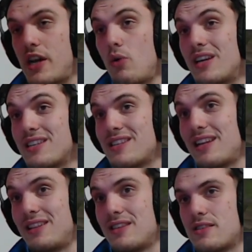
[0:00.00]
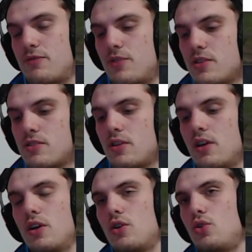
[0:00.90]
I would ask like this first
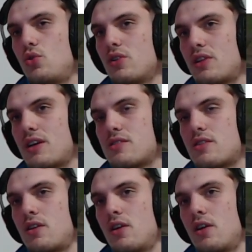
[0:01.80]
you don't ask